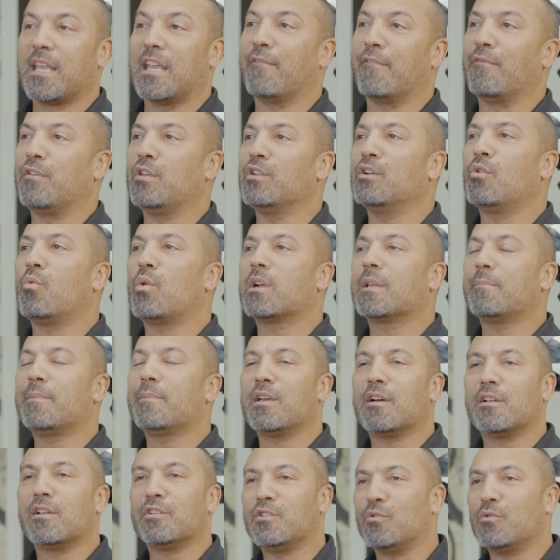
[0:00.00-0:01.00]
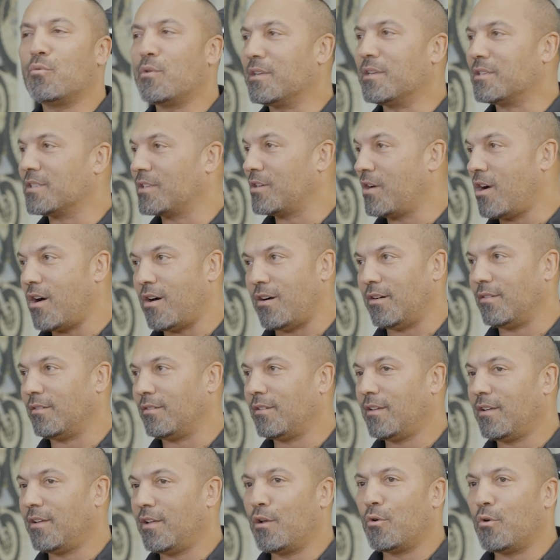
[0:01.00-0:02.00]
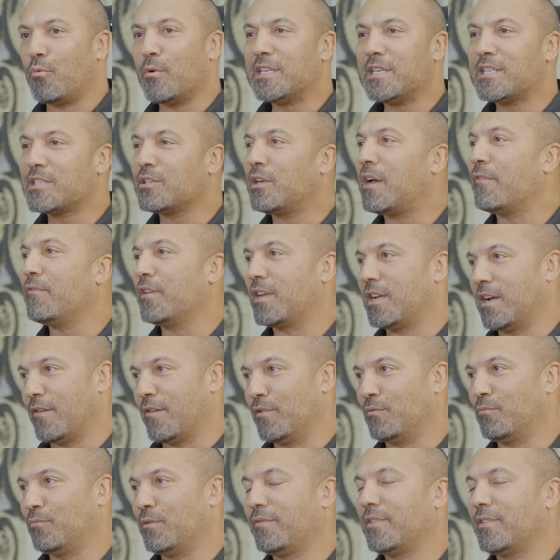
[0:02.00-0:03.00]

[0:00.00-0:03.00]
If you don't want to be on two wheels at all, we still have you covered.